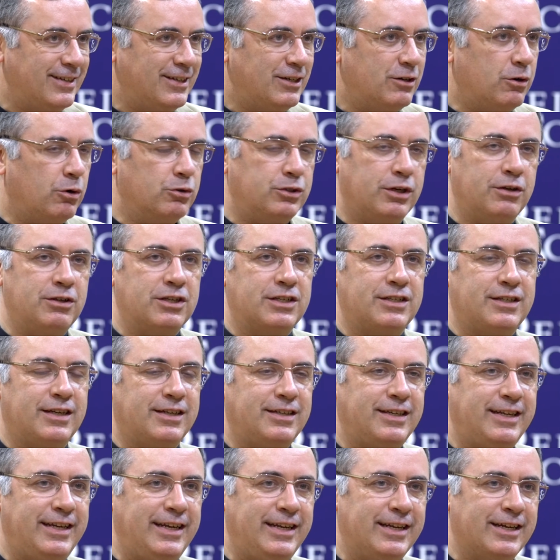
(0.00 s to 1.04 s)
or don't
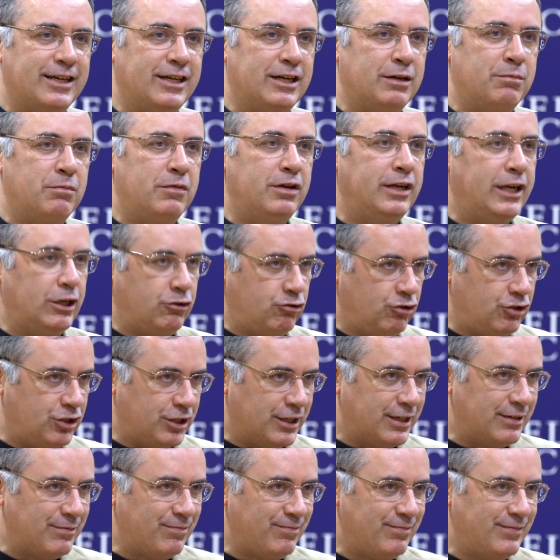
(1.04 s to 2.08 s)
study
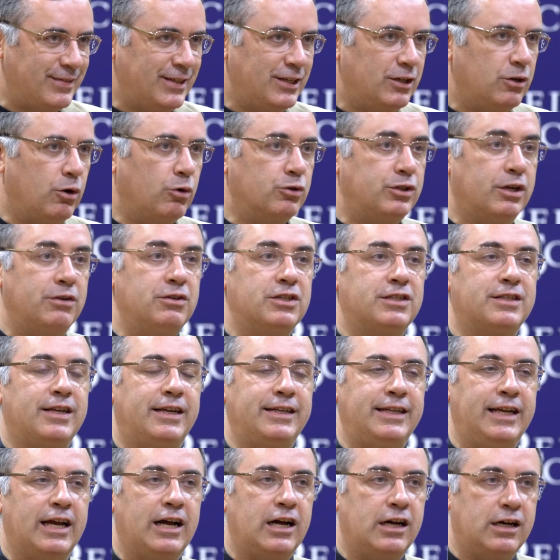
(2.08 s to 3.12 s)
literature, or don't
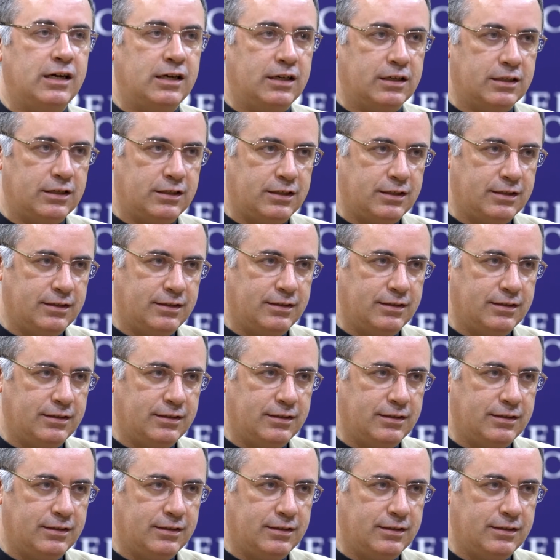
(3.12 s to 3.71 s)
study art.